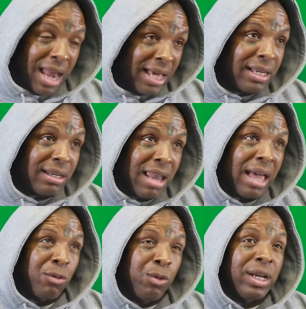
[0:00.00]
Like
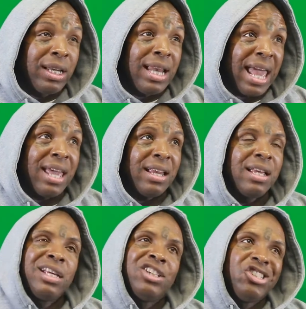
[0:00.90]
really that.
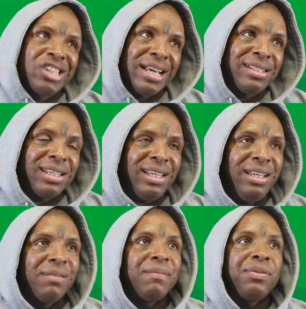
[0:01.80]

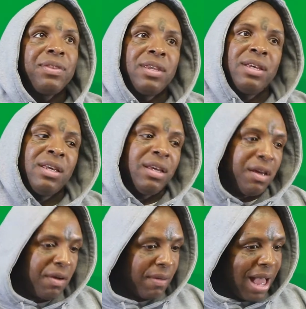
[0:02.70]
Jay-Z,
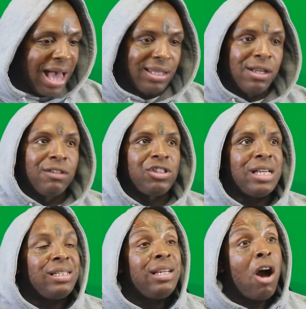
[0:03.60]
I love
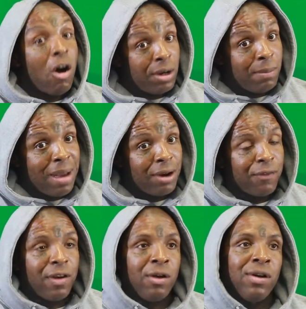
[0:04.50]
Jay-Z on the
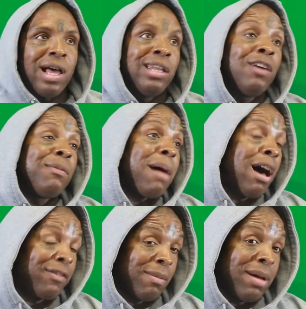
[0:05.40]
microphone, I love him
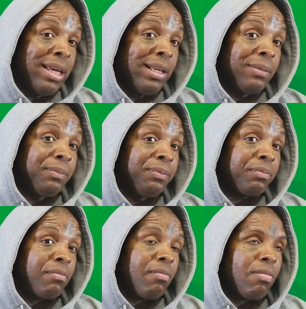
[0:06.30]
off the mic.
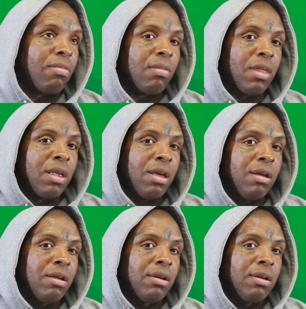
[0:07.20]
Yeah, Jay-Z to me is